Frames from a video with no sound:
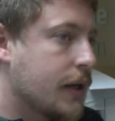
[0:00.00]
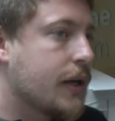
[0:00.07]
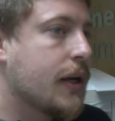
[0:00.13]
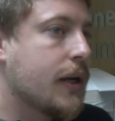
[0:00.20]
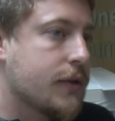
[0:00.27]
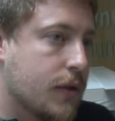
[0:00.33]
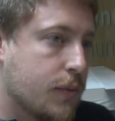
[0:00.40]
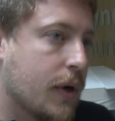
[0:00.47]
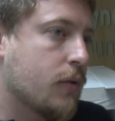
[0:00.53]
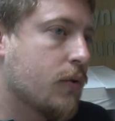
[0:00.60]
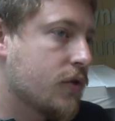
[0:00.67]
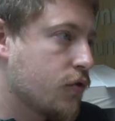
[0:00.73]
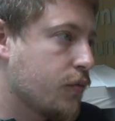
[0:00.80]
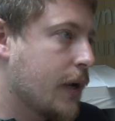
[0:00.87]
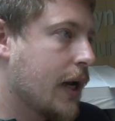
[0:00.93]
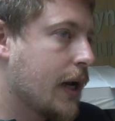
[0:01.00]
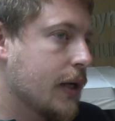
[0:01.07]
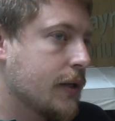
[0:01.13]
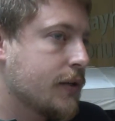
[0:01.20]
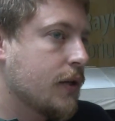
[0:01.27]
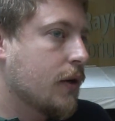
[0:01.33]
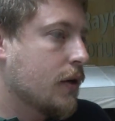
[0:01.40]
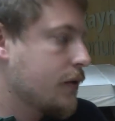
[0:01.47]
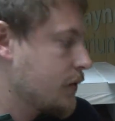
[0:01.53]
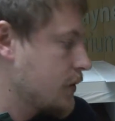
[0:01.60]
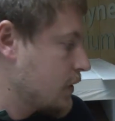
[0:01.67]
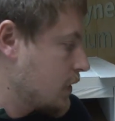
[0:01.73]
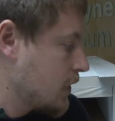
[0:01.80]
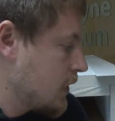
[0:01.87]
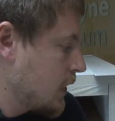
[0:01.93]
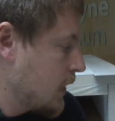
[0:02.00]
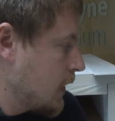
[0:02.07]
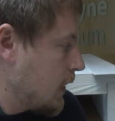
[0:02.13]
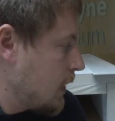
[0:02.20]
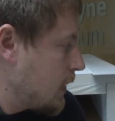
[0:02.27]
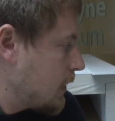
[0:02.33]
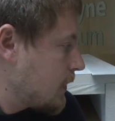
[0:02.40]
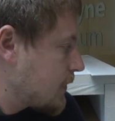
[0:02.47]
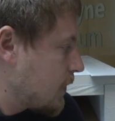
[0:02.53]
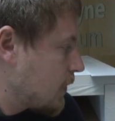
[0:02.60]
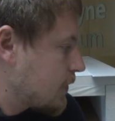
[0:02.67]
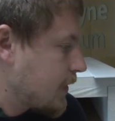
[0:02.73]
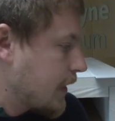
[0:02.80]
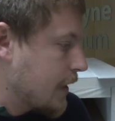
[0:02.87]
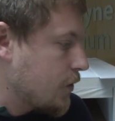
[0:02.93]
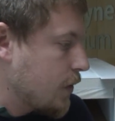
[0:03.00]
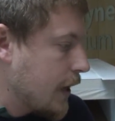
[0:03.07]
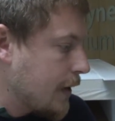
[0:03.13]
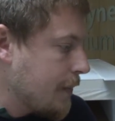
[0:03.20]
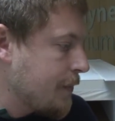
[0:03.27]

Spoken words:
in case the power supply is not it's not regular.